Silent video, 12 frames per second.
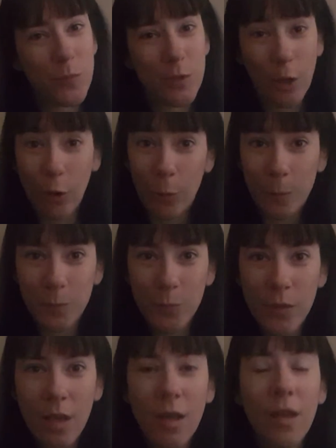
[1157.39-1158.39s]
So,
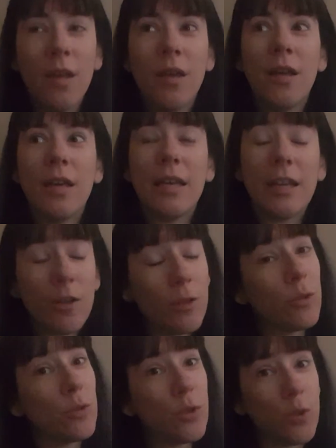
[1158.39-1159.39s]

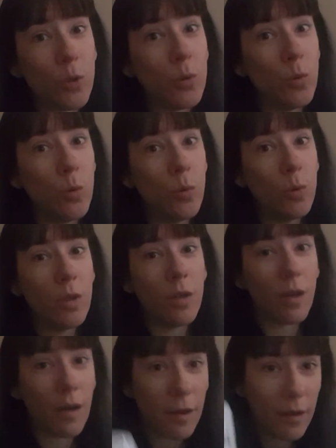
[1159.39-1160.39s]
here's to
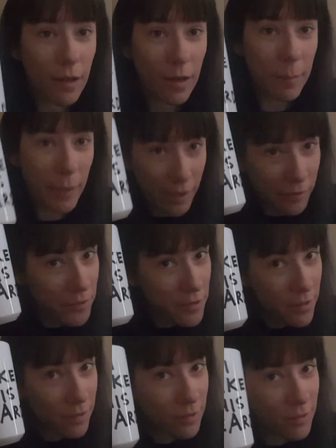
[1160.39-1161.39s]
a
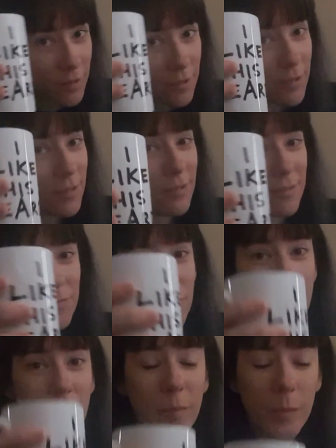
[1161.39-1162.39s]
month
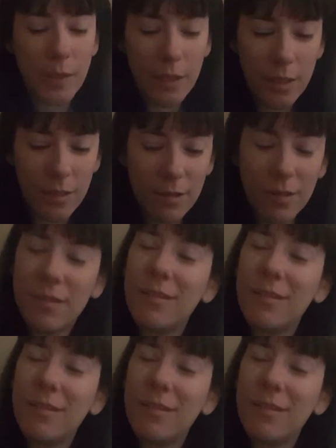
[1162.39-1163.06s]
therapy.